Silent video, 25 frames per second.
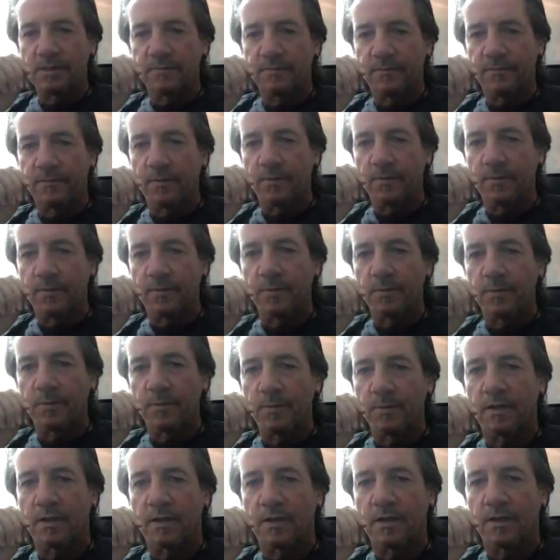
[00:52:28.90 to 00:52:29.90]
as well.
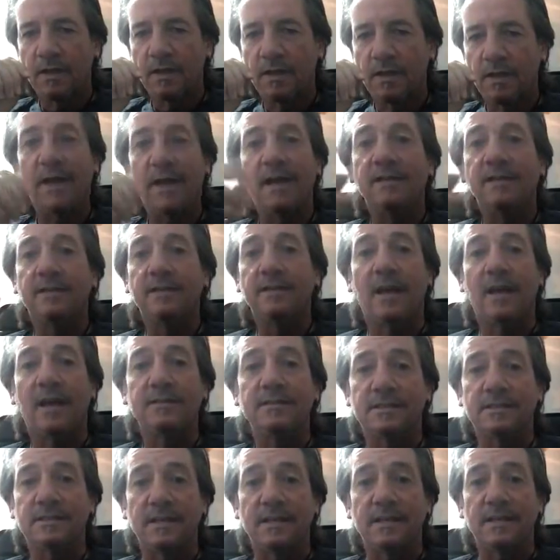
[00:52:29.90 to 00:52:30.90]
I
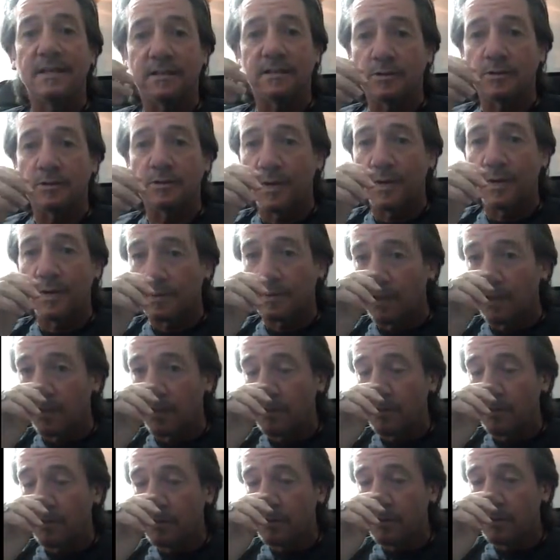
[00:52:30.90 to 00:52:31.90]
sense it as well. You know,
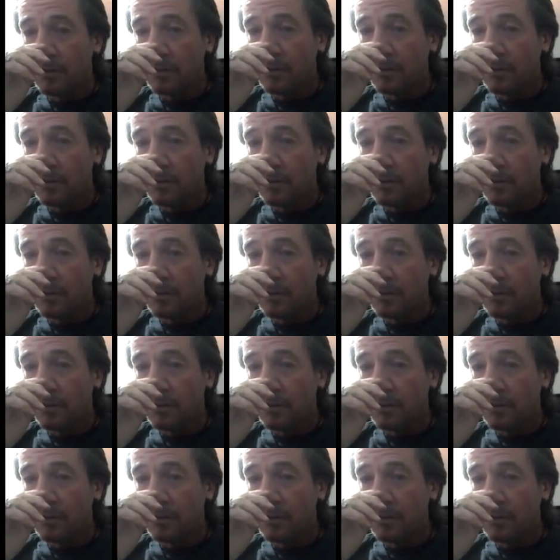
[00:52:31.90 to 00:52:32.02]
I